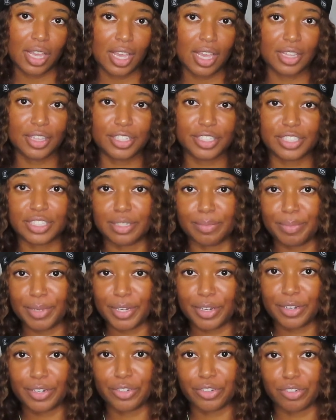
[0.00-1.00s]
And this is a
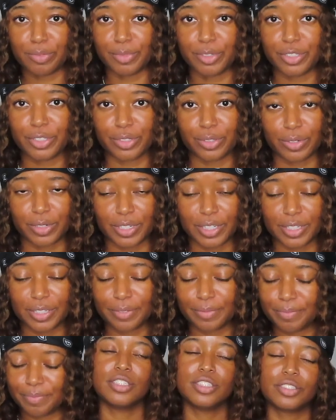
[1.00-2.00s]
paranormal story.
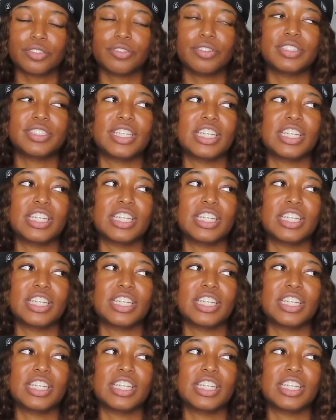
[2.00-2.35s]
This story